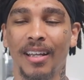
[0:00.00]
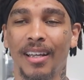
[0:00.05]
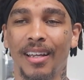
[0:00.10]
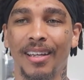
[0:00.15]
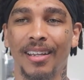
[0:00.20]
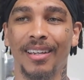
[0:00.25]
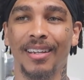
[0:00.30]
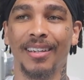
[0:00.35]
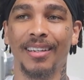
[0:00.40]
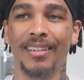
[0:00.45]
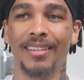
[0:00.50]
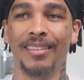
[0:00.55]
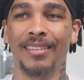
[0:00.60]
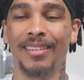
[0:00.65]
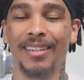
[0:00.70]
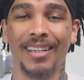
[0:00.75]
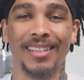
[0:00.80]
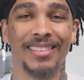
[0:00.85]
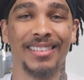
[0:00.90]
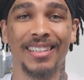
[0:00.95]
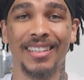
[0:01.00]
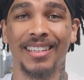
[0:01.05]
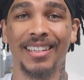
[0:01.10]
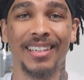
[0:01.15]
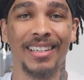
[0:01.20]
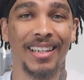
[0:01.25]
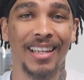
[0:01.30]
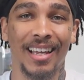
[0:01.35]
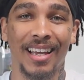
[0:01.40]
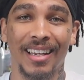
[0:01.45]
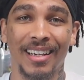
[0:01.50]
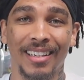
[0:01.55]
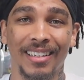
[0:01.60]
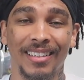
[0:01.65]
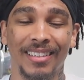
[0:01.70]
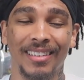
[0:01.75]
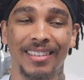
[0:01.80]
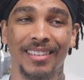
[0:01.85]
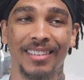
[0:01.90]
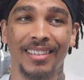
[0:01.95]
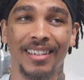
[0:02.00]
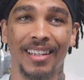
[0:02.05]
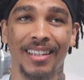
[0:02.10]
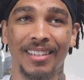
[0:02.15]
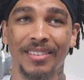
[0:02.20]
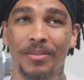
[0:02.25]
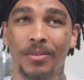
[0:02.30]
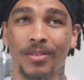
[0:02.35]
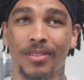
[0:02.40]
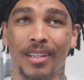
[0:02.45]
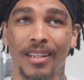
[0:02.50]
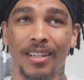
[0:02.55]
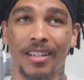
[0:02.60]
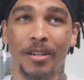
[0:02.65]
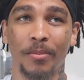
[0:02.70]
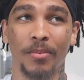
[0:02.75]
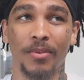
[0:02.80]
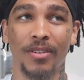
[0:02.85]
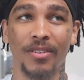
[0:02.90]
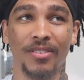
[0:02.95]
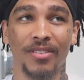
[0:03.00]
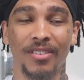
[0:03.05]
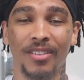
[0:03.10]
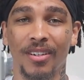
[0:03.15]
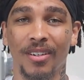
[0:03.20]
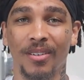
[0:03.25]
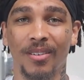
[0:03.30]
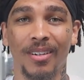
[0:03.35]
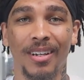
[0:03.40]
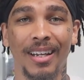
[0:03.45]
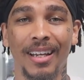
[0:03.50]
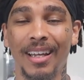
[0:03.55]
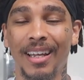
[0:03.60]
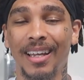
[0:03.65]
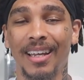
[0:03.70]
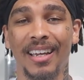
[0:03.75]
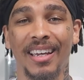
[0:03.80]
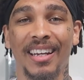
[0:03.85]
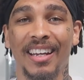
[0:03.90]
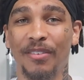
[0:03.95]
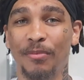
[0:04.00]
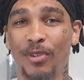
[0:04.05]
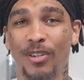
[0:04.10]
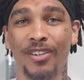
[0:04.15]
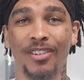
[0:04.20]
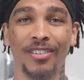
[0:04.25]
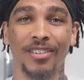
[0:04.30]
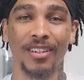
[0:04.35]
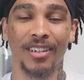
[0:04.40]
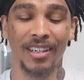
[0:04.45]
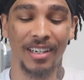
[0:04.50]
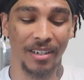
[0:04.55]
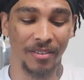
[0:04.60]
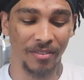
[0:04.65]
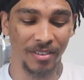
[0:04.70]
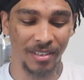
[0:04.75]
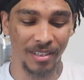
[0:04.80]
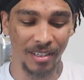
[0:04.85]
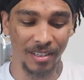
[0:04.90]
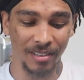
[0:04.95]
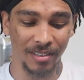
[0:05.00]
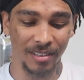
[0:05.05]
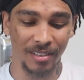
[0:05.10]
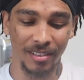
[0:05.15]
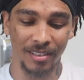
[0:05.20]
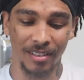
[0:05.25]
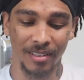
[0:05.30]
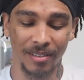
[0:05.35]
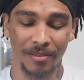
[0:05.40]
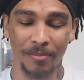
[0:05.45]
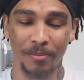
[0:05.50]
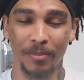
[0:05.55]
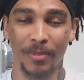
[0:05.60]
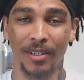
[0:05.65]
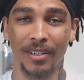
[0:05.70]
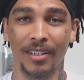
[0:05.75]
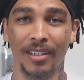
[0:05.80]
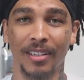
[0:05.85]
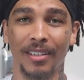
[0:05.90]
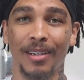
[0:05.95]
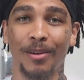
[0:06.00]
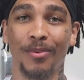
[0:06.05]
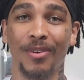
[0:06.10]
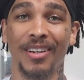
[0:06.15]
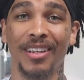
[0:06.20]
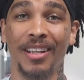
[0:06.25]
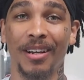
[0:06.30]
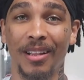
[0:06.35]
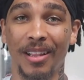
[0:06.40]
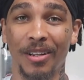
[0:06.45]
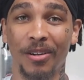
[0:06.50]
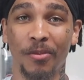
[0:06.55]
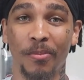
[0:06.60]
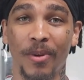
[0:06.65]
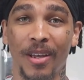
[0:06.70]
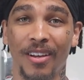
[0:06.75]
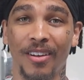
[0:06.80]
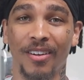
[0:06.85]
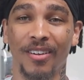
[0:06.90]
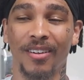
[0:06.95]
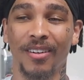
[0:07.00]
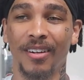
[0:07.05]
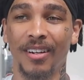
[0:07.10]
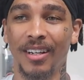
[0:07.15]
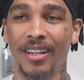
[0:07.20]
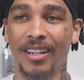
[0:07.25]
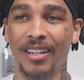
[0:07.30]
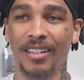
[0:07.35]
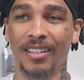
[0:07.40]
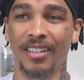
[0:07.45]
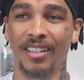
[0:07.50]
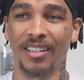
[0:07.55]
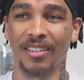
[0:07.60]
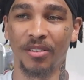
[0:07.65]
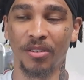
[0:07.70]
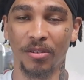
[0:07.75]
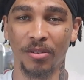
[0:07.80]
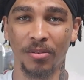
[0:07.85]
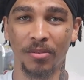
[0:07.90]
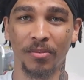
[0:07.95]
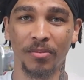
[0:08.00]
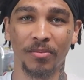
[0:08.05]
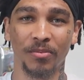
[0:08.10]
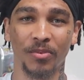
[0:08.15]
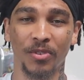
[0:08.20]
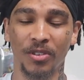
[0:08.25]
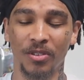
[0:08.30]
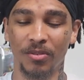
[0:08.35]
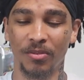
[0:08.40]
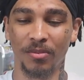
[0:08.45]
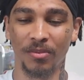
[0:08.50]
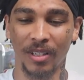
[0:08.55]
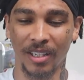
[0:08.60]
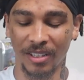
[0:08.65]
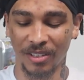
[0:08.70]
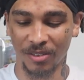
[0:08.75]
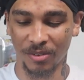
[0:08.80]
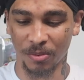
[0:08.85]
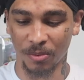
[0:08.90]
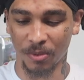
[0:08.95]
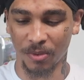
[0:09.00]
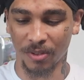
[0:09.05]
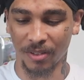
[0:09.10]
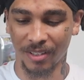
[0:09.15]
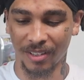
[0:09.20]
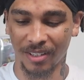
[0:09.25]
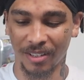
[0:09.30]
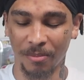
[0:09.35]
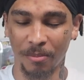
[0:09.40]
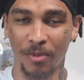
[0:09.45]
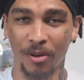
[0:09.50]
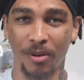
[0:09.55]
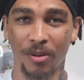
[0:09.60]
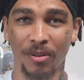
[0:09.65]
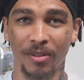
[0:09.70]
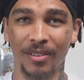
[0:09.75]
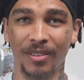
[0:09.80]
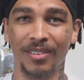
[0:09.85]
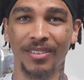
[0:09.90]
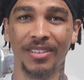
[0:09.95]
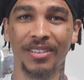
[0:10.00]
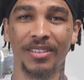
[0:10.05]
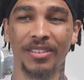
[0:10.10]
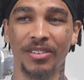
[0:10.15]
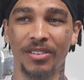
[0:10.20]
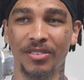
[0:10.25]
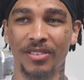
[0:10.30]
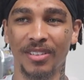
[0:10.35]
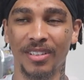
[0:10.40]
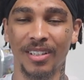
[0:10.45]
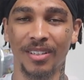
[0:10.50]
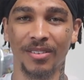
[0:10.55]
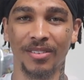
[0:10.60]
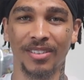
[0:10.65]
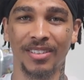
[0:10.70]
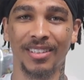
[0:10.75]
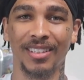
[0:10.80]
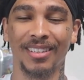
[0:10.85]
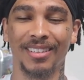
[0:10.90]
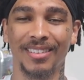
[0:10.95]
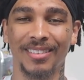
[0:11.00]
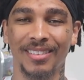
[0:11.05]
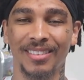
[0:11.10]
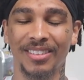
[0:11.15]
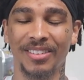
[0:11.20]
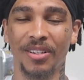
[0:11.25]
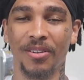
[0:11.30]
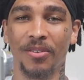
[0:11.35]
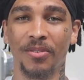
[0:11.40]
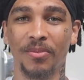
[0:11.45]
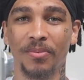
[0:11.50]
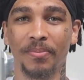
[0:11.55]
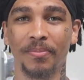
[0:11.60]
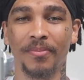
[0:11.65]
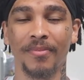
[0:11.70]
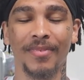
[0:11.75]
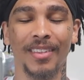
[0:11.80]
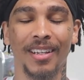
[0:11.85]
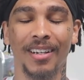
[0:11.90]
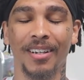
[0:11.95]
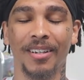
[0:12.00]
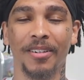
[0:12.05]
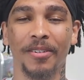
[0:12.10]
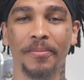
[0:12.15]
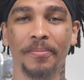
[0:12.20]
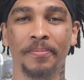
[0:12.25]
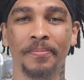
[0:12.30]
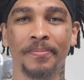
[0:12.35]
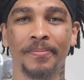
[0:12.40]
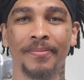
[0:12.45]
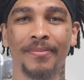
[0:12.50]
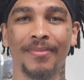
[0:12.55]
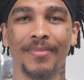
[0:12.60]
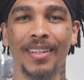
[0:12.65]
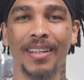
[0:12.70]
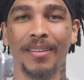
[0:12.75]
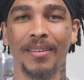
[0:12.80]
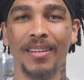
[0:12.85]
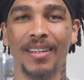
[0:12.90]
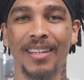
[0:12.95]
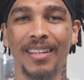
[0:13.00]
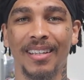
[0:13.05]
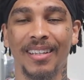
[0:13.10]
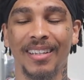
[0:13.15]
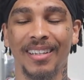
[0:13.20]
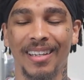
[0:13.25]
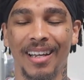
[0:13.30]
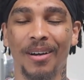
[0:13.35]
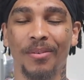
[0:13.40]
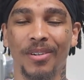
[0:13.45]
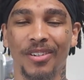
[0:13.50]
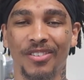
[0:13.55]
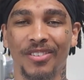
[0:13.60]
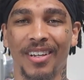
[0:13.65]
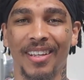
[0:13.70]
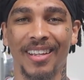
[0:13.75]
and I seen it and got it, and this was like a couple years ago, and I've been hooked on it ever since. But I want to get a little maker, where you like swirl it in a bowl and use a little stick and stone. I want to try